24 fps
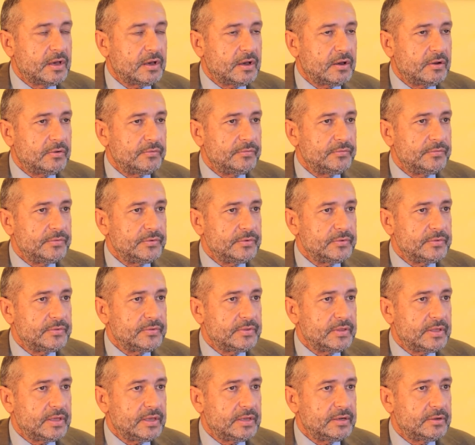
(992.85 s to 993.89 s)

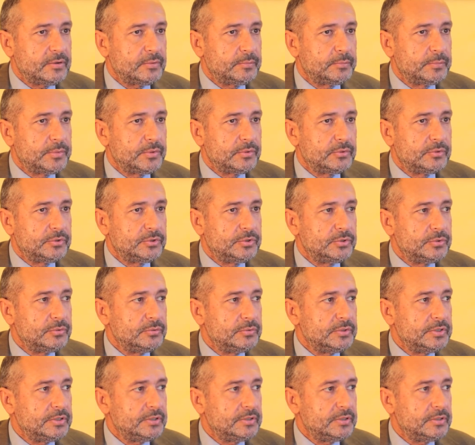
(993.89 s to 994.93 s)
offers an
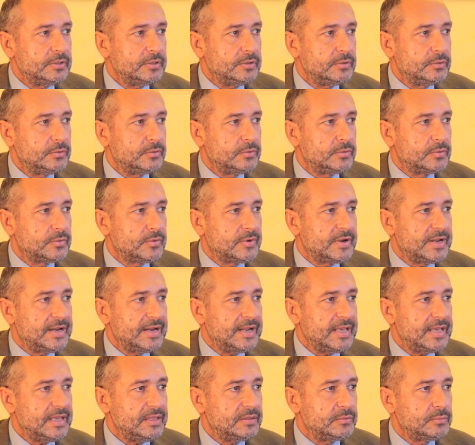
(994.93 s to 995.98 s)
opportunity to
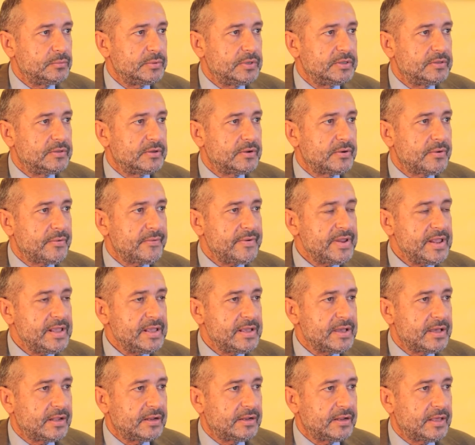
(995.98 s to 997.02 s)
relate with a
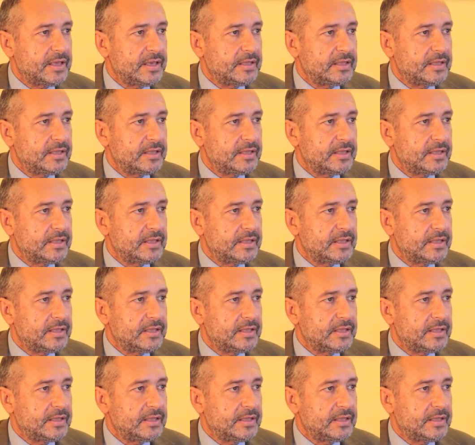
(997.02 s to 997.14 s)
real